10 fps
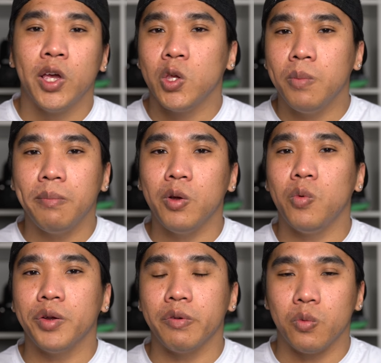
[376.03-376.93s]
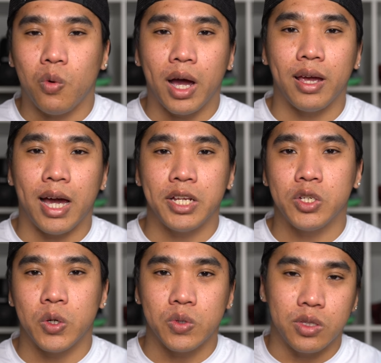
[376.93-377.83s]
you may be wondering why I
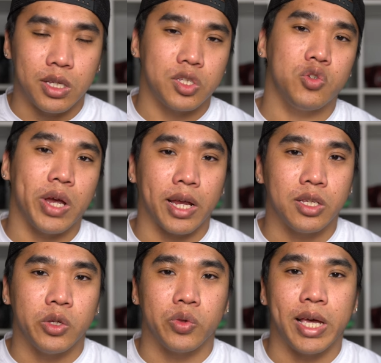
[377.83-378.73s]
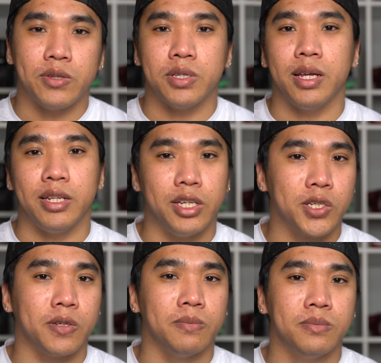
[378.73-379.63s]
chose this Dragon 2000
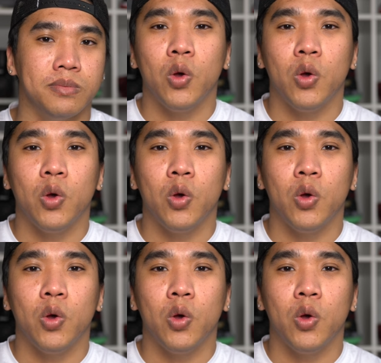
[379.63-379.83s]
edition.